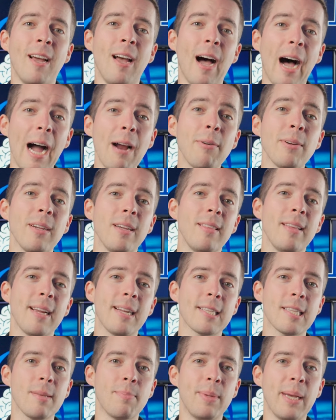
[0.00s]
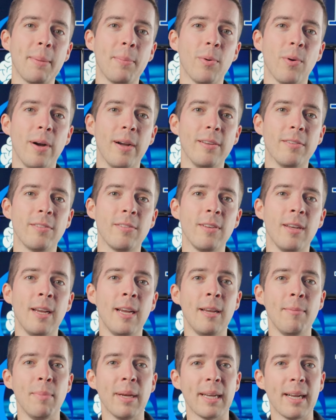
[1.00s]
I really think it's the big boys
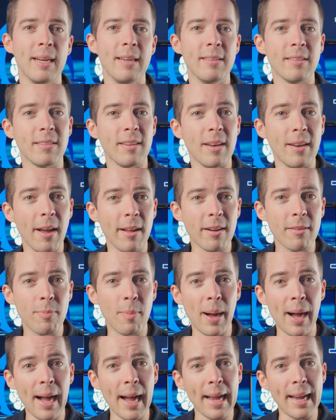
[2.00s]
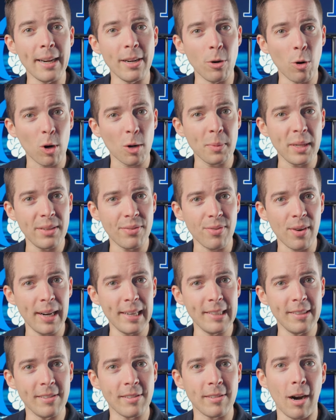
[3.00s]
because none of my normie
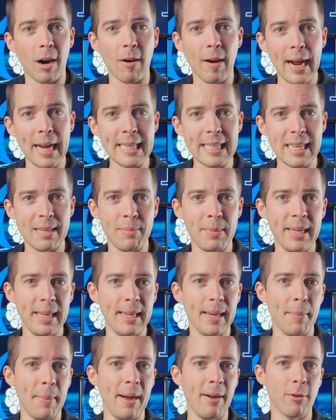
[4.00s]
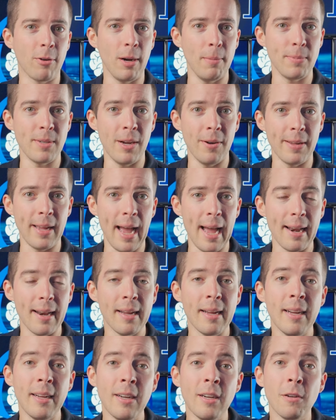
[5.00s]
friends are asking me about crypto yet.
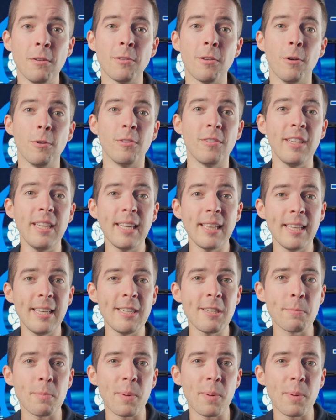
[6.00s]
So seeing these